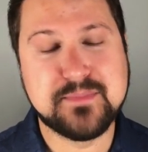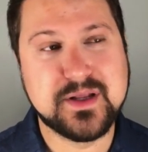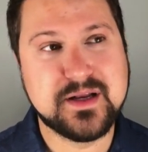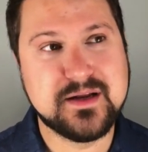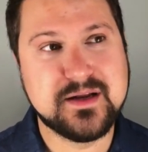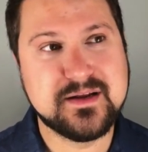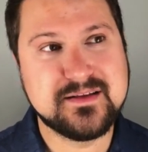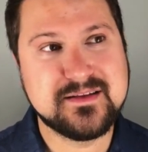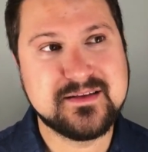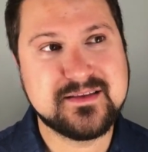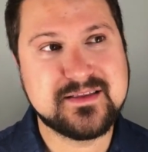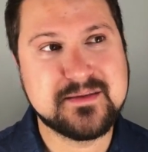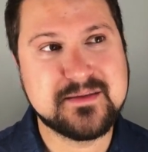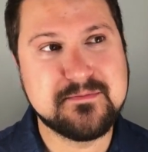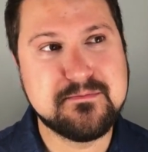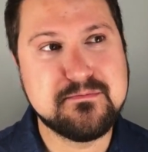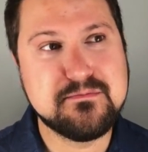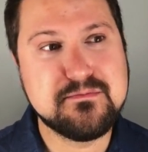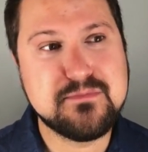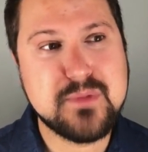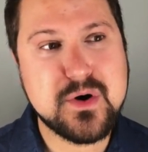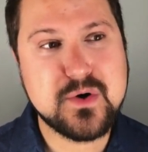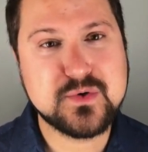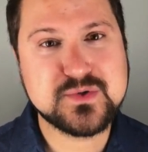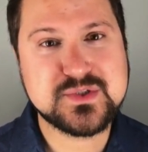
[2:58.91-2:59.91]
but
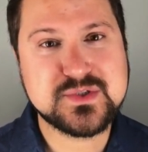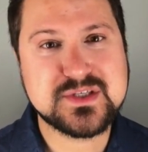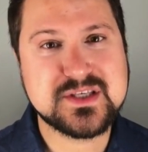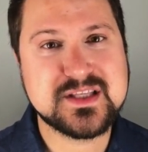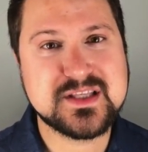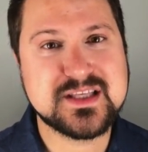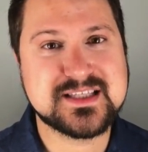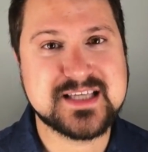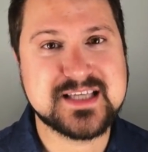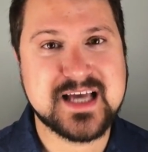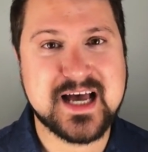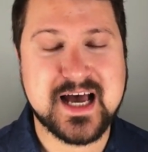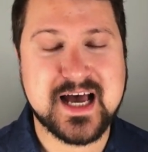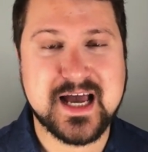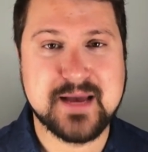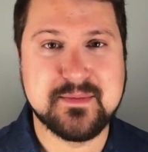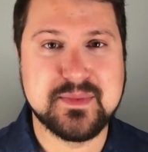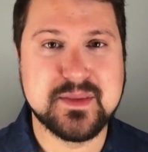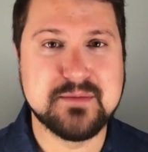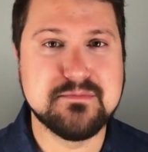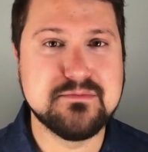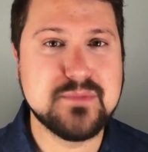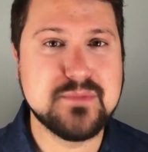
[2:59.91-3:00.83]
most of the time, the